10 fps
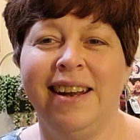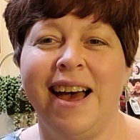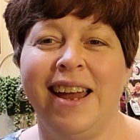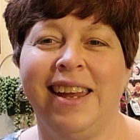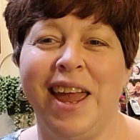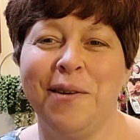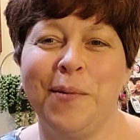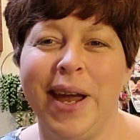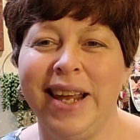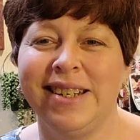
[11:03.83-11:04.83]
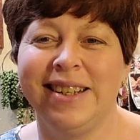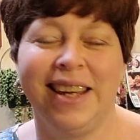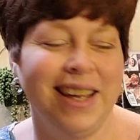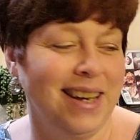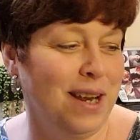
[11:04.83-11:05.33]
I can't wait to
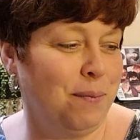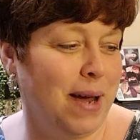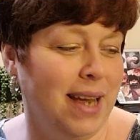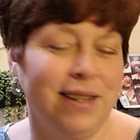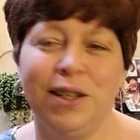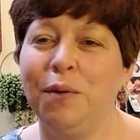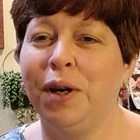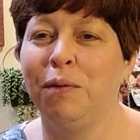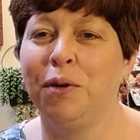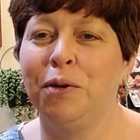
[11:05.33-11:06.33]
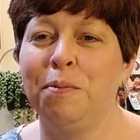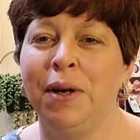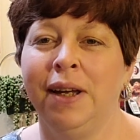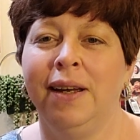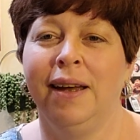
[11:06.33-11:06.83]
get in my sewing room
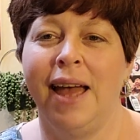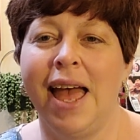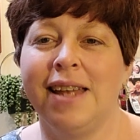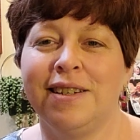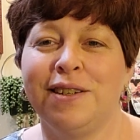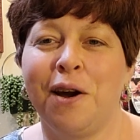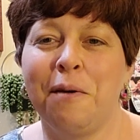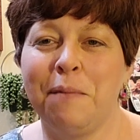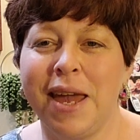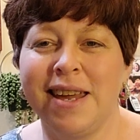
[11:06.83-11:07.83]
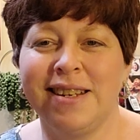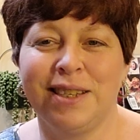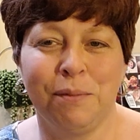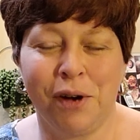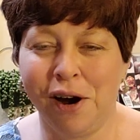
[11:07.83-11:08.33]
and start making
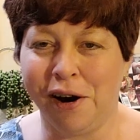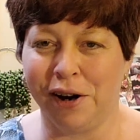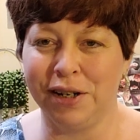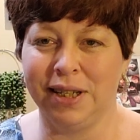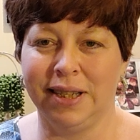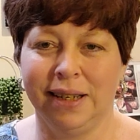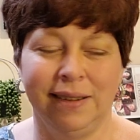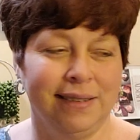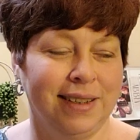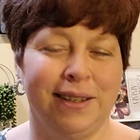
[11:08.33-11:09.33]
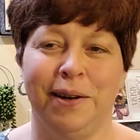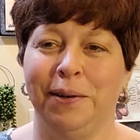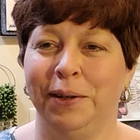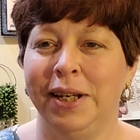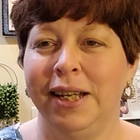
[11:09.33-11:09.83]
some cards.
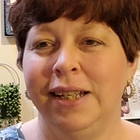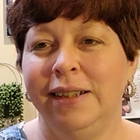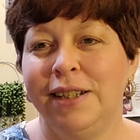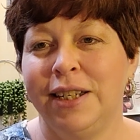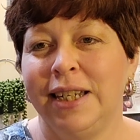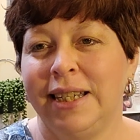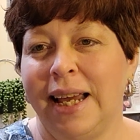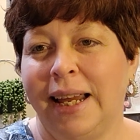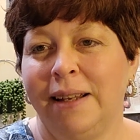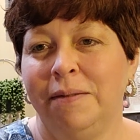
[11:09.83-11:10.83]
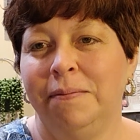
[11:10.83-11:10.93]
So just a second.